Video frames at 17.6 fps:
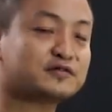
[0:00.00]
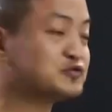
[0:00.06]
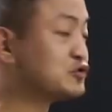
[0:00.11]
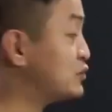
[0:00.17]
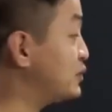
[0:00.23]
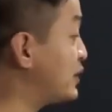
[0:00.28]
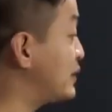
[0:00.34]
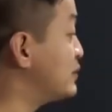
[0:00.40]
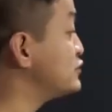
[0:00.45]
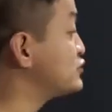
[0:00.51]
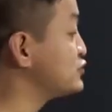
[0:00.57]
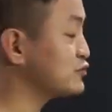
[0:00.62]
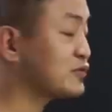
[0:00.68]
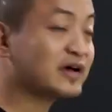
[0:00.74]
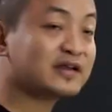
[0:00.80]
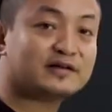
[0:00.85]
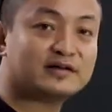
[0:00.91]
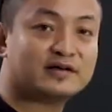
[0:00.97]
You'll be able to
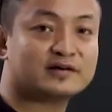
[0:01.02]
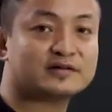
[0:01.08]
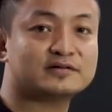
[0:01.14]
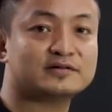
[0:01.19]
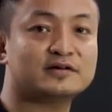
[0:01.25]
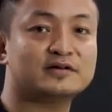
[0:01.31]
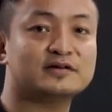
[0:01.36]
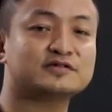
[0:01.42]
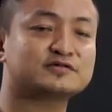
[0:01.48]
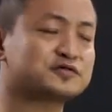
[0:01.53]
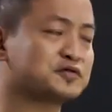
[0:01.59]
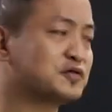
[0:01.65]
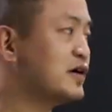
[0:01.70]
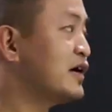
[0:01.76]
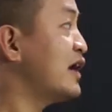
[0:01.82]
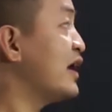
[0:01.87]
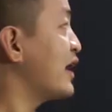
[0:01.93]
write that. So